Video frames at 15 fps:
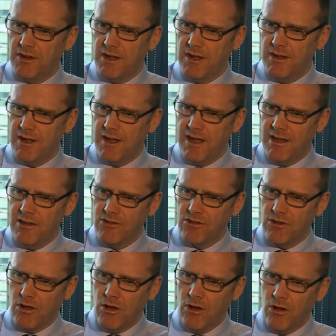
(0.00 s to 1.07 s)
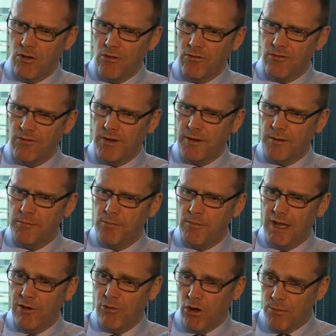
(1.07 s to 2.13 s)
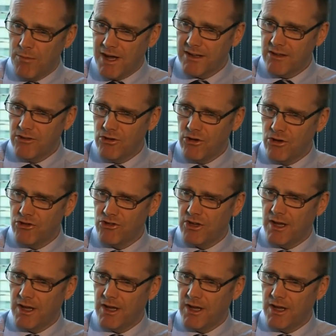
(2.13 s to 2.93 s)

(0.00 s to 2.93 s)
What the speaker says: in the case of Leroy McIntosh